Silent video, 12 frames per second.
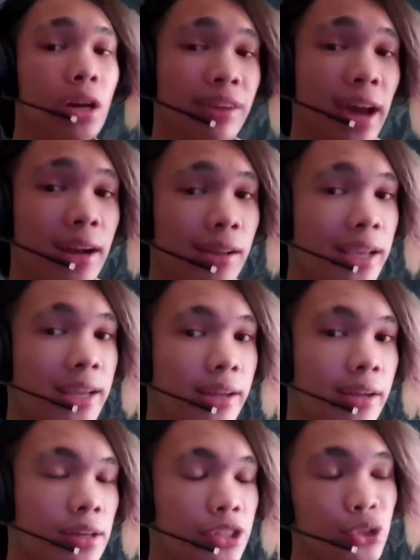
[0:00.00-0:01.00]
could have had
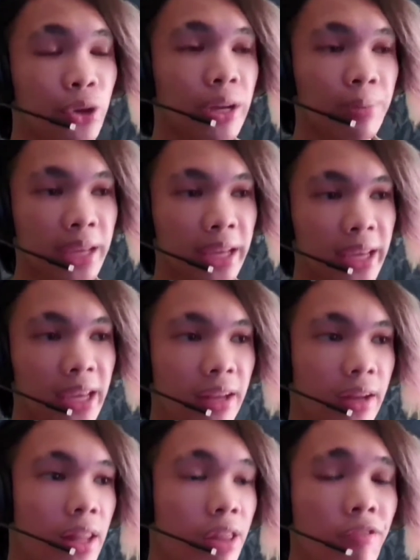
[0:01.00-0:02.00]
Elena join me
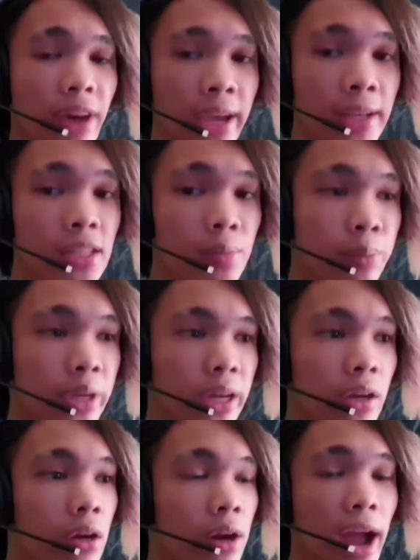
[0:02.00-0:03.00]
in the fight,
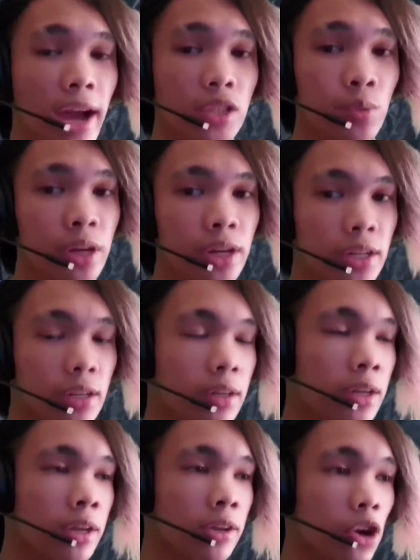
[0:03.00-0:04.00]
but her ass wanted
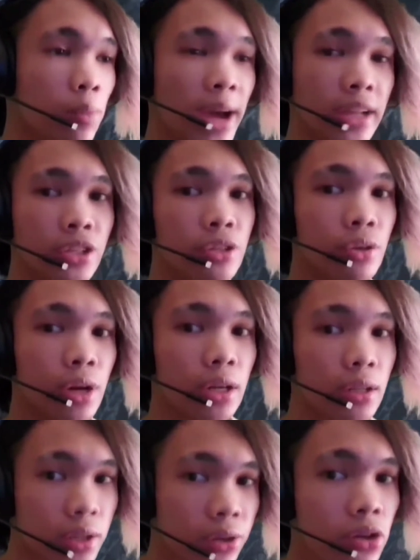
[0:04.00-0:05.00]
to go back to
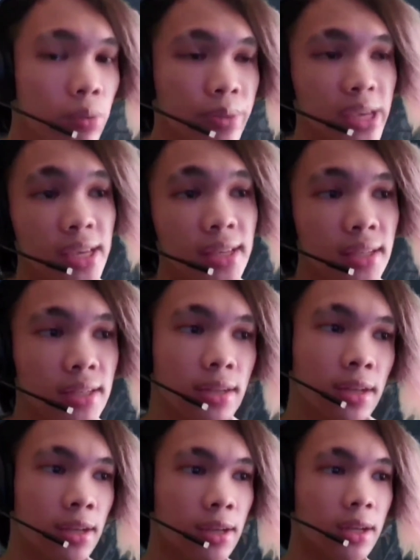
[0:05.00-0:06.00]
a literal beast
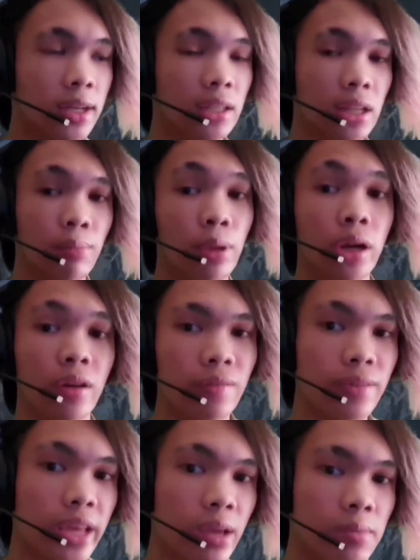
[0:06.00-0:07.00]
and then burn
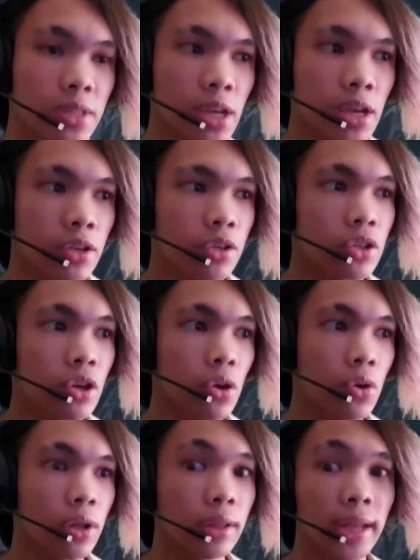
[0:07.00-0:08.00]
in flames.
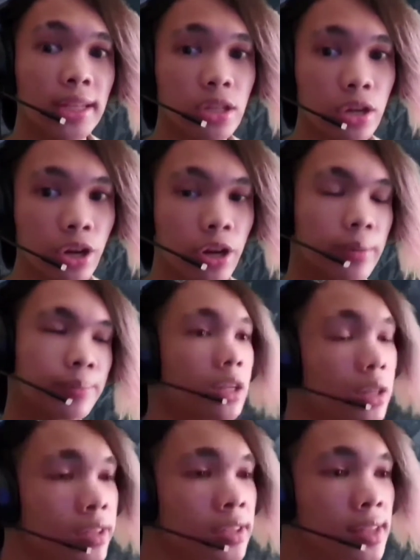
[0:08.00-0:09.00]
So that's on her.
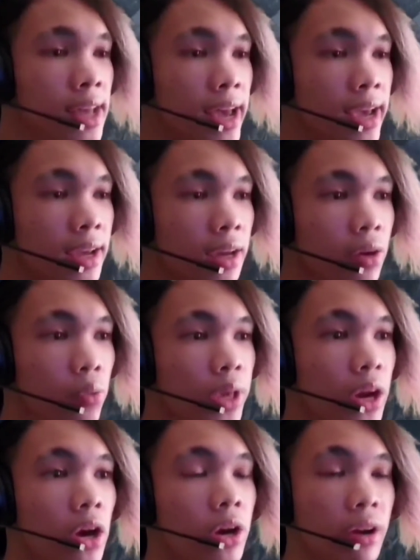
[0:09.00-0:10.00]
Looks like
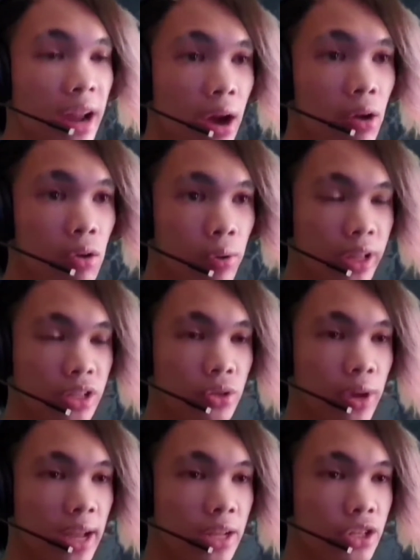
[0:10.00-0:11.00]
we are now going
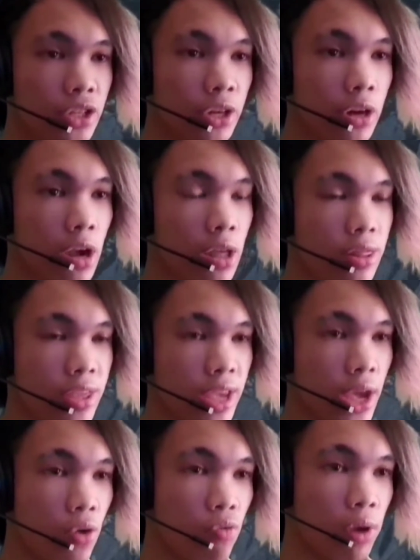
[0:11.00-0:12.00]
to enter
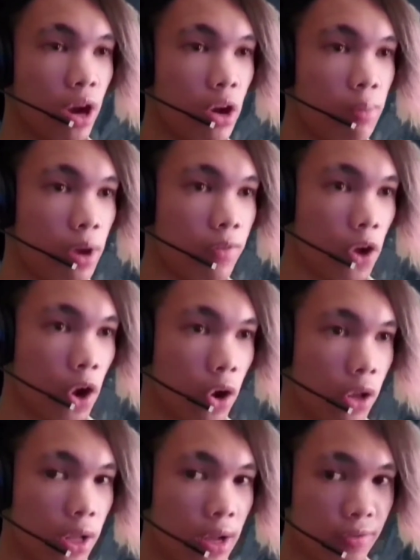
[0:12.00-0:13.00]
the realm of
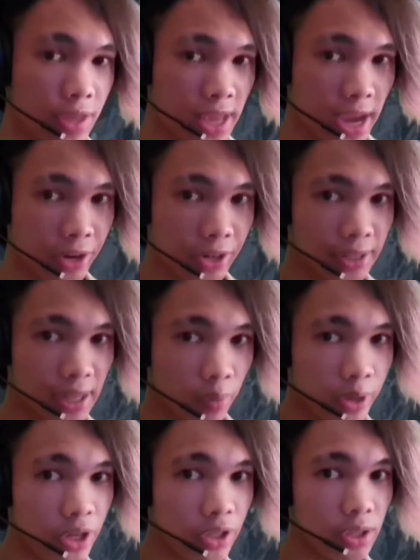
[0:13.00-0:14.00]
all of the characters
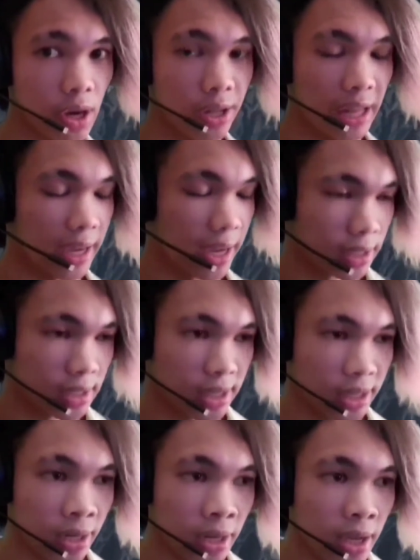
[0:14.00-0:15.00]
that we just saw in that
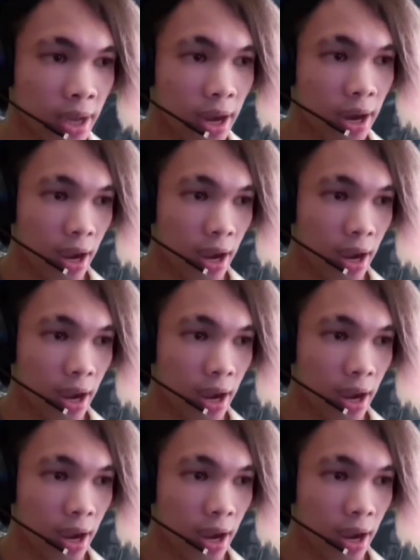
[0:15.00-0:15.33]
cutscene.